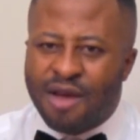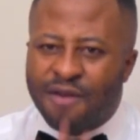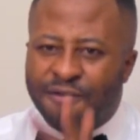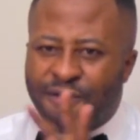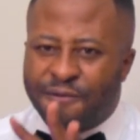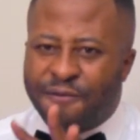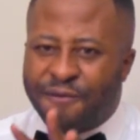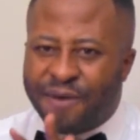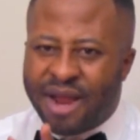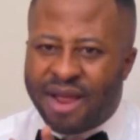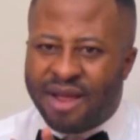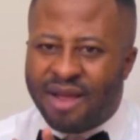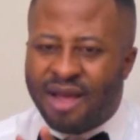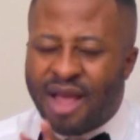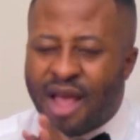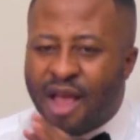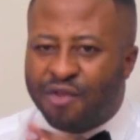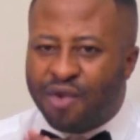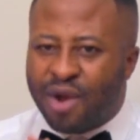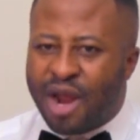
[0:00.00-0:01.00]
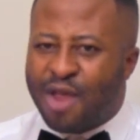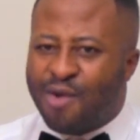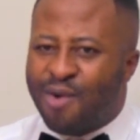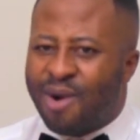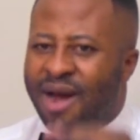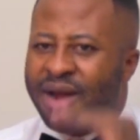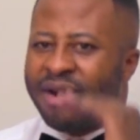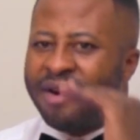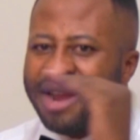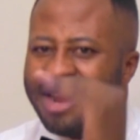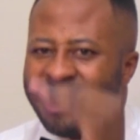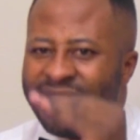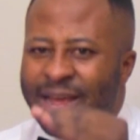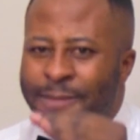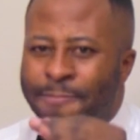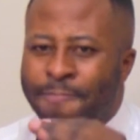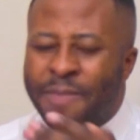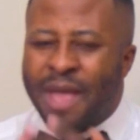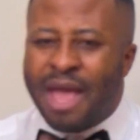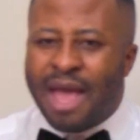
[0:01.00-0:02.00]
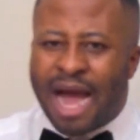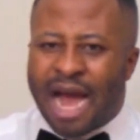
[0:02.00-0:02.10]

for free so that you can read them